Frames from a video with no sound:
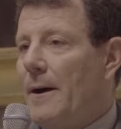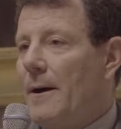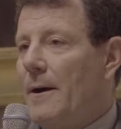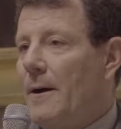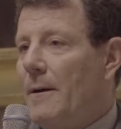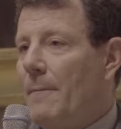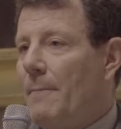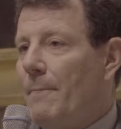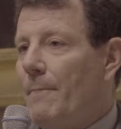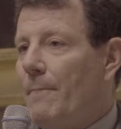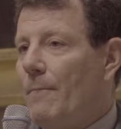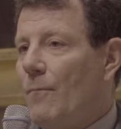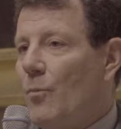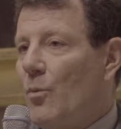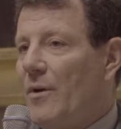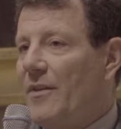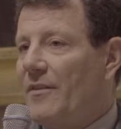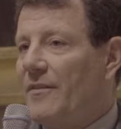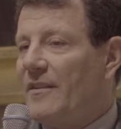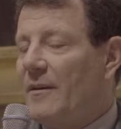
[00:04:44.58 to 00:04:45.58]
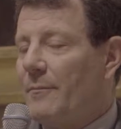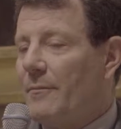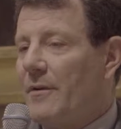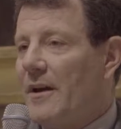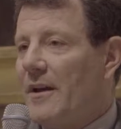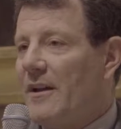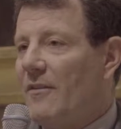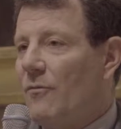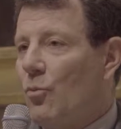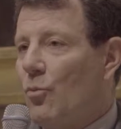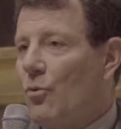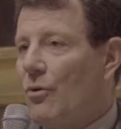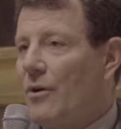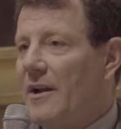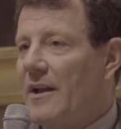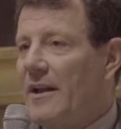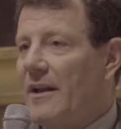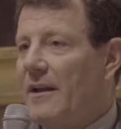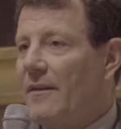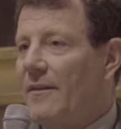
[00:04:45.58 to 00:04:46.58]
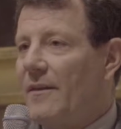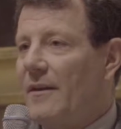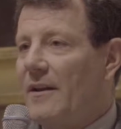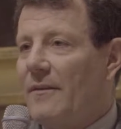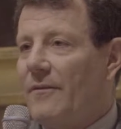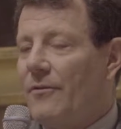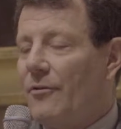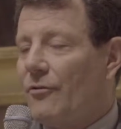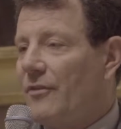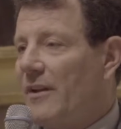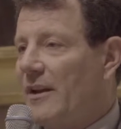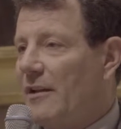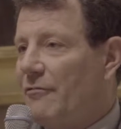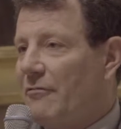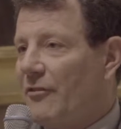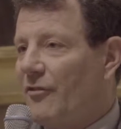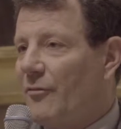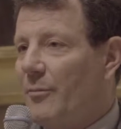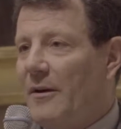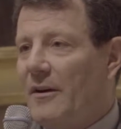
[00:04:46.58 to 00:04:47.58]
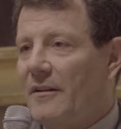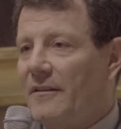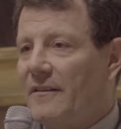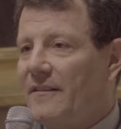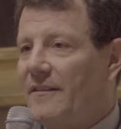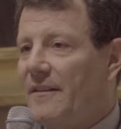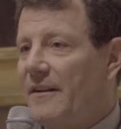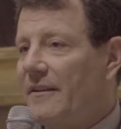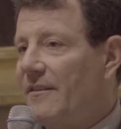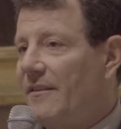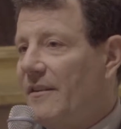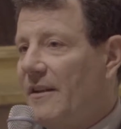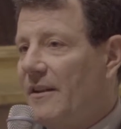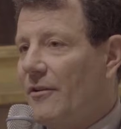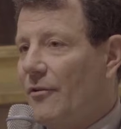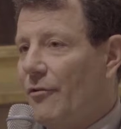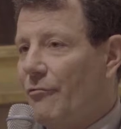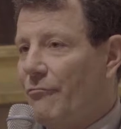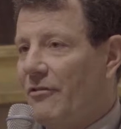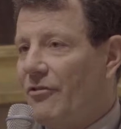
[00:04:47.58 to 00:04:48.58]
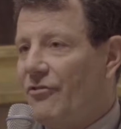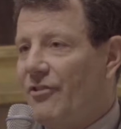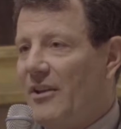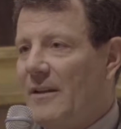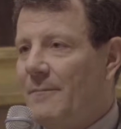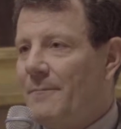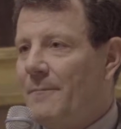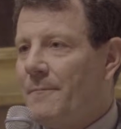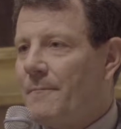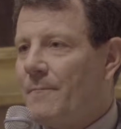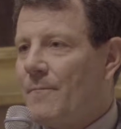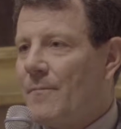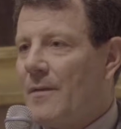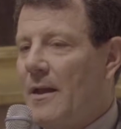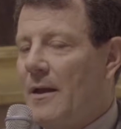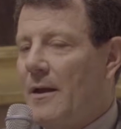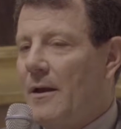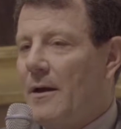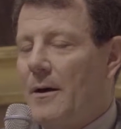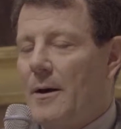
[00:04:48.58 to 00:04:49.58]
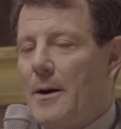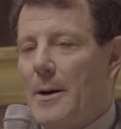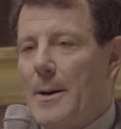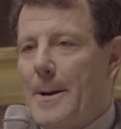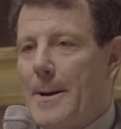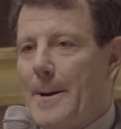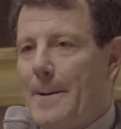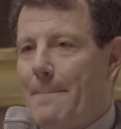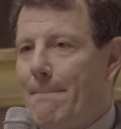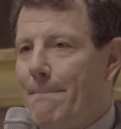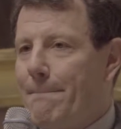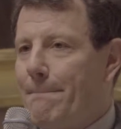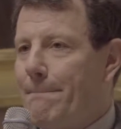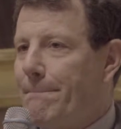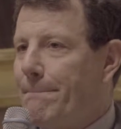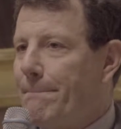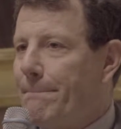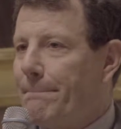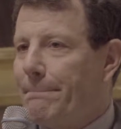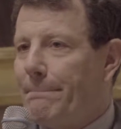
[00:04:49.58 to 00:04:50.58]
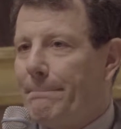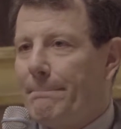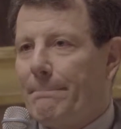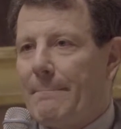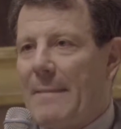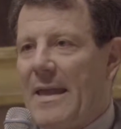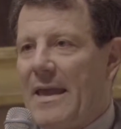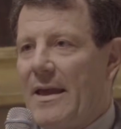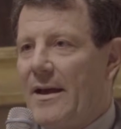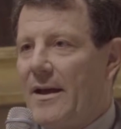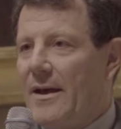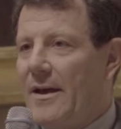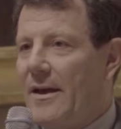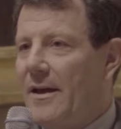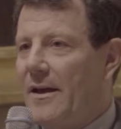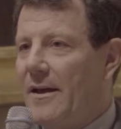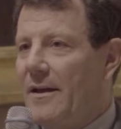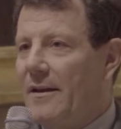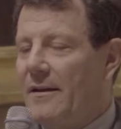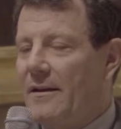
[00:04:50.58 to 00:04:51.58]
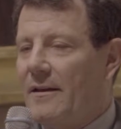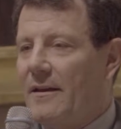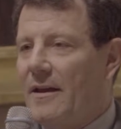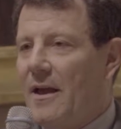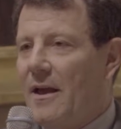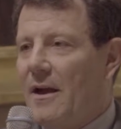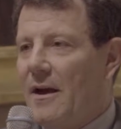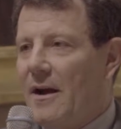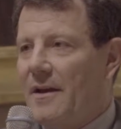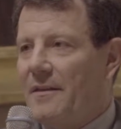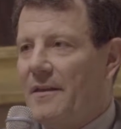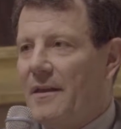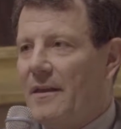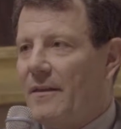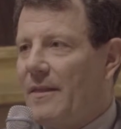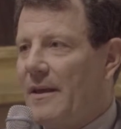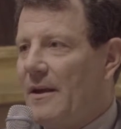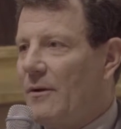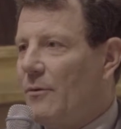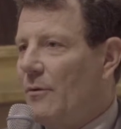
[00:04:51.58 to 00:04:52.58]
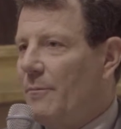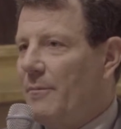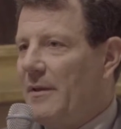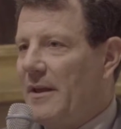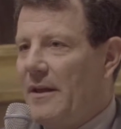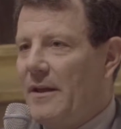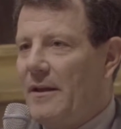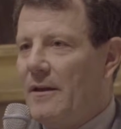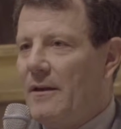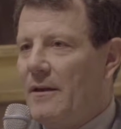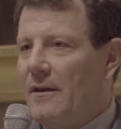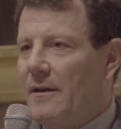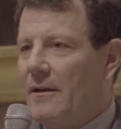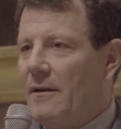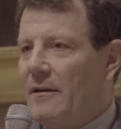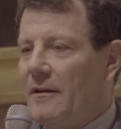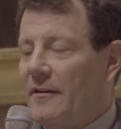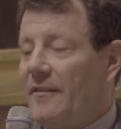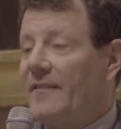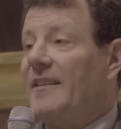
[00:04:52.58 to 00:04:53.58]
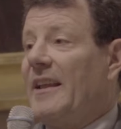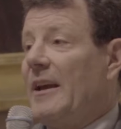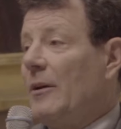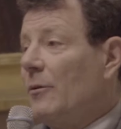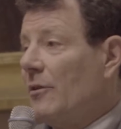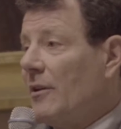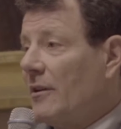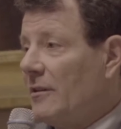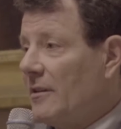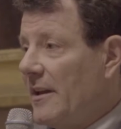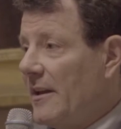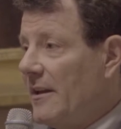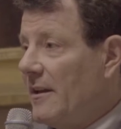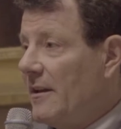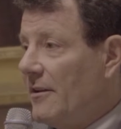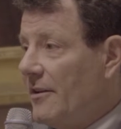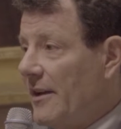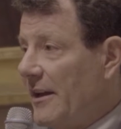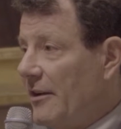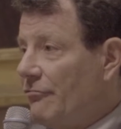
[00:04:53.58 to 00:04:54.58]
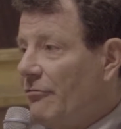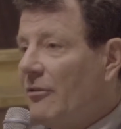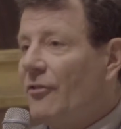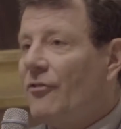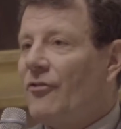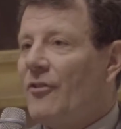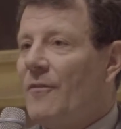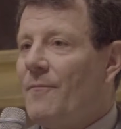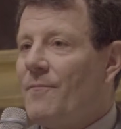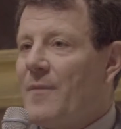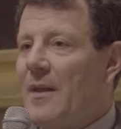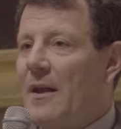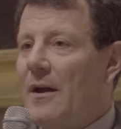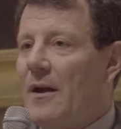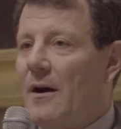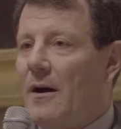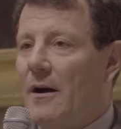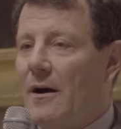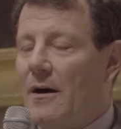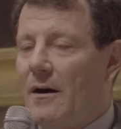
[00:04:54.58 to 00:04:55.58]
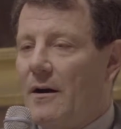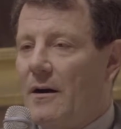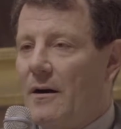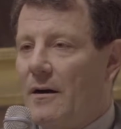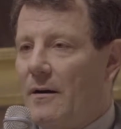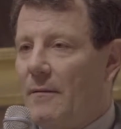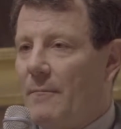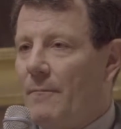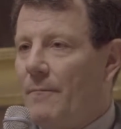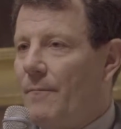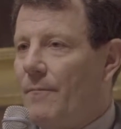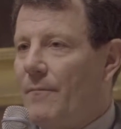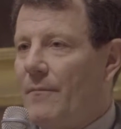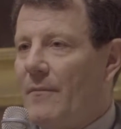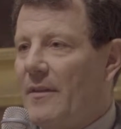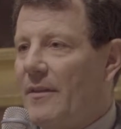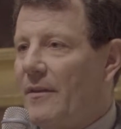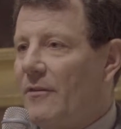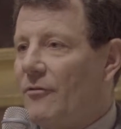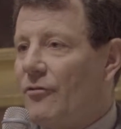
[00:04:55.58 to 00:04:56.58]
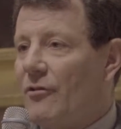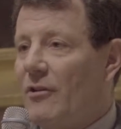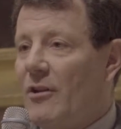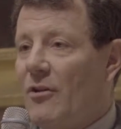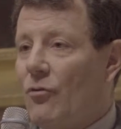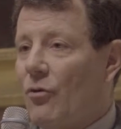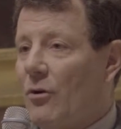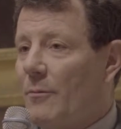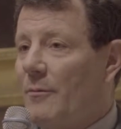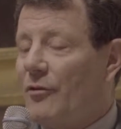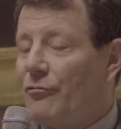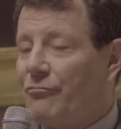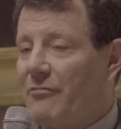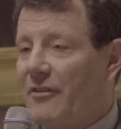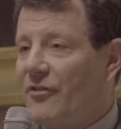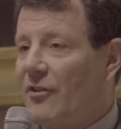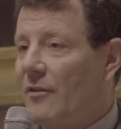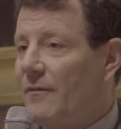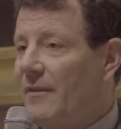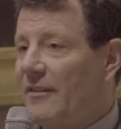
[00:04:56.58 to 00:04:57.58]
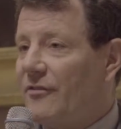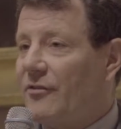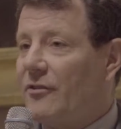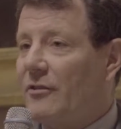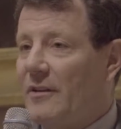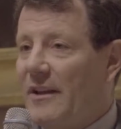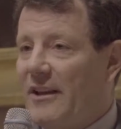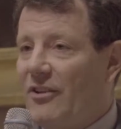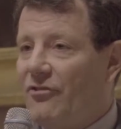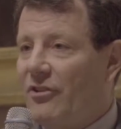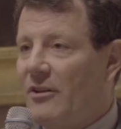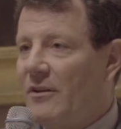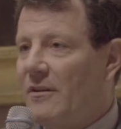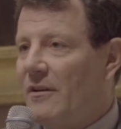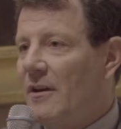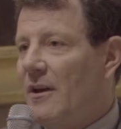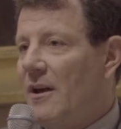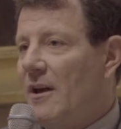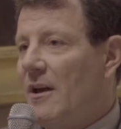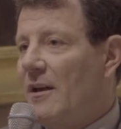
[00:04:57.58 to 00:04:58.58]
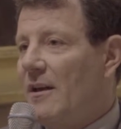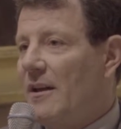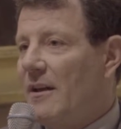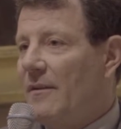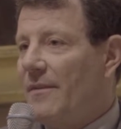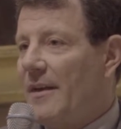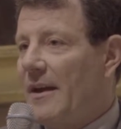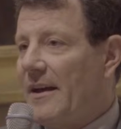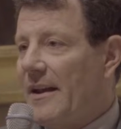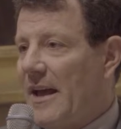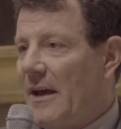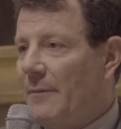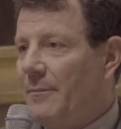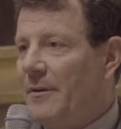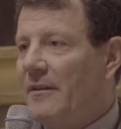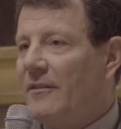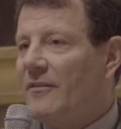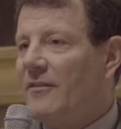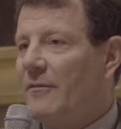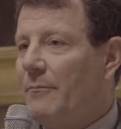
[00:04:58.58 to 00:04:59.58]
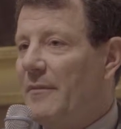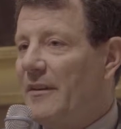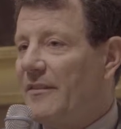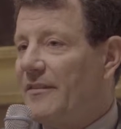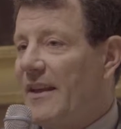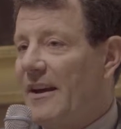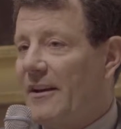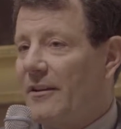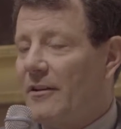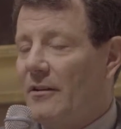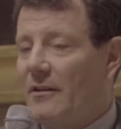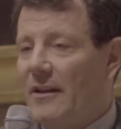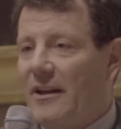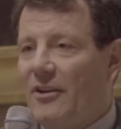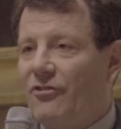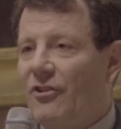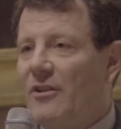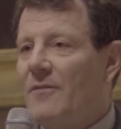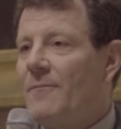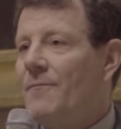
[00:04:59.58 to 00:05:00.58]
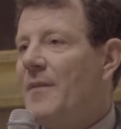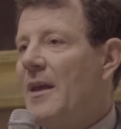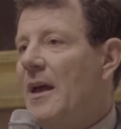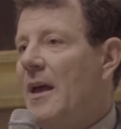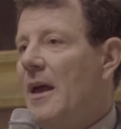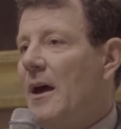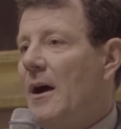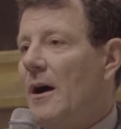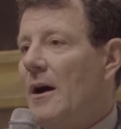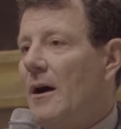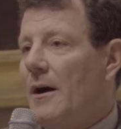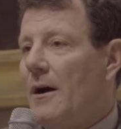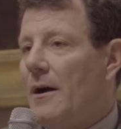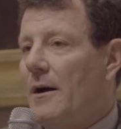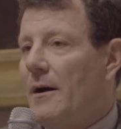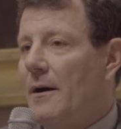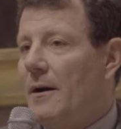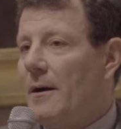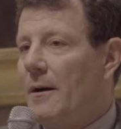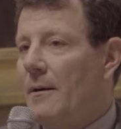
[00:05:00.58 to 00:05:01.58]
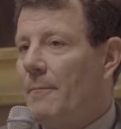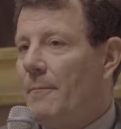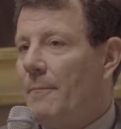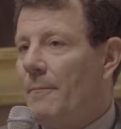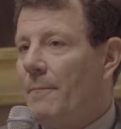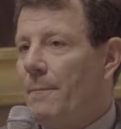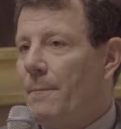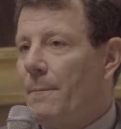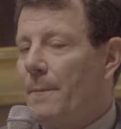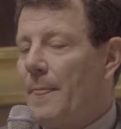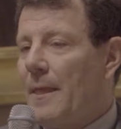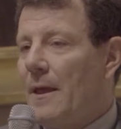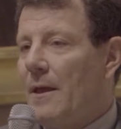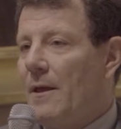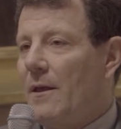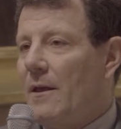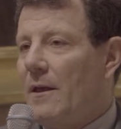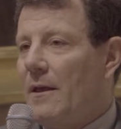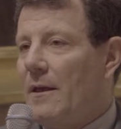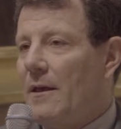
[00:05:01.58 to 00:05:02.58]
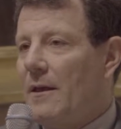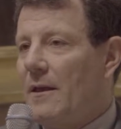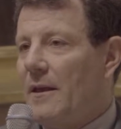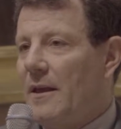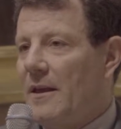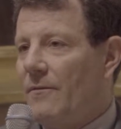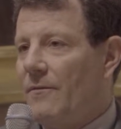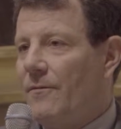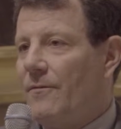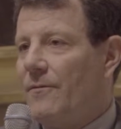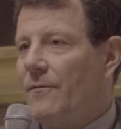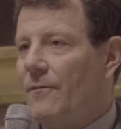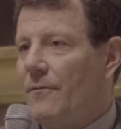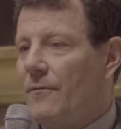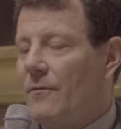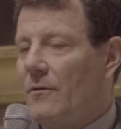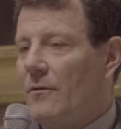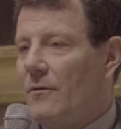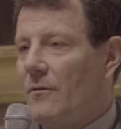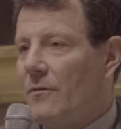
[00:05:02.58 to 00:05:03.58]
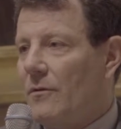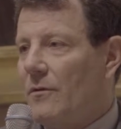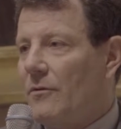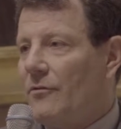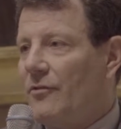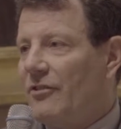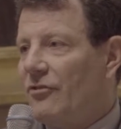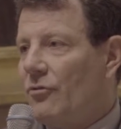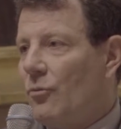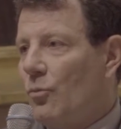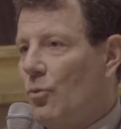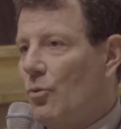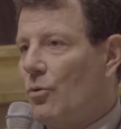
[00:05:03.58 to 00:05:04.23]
um, with some kind of warning that if there's any response, that's the end of the regime. Um, and I think that would be astoundingly dangerous. Um, there's an enormous risk of escalation if that happens, of miscalculation, um, if such a